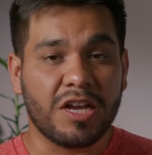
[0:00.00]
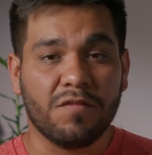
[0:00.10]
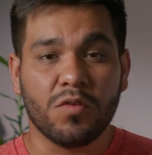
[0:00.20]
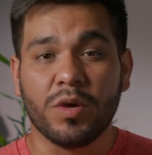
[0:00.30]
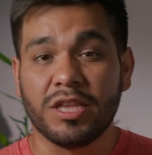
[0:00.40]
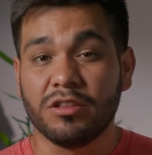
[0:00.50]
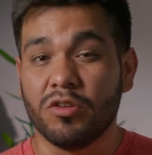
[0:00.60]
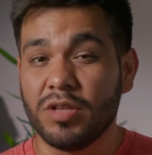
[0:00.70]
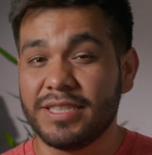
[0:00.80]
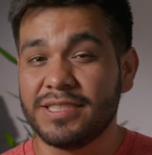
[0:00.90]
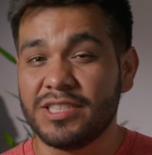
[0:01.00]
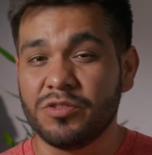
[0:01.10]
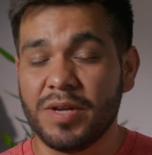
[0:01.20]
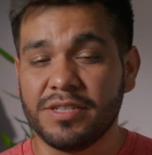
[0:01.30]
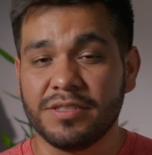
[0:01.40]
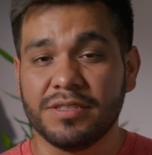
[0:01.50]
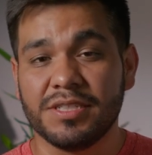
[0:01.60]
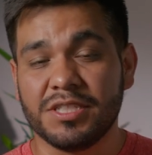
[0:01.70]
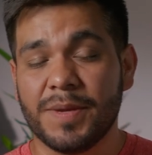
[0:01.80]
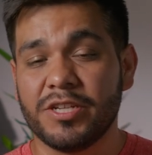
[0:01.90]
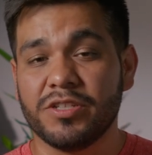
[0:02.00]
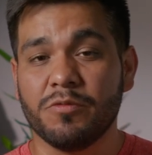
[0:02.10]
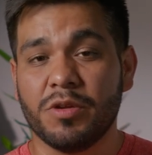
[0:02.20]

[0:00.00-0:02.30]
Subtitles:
helpful in low light situations, especially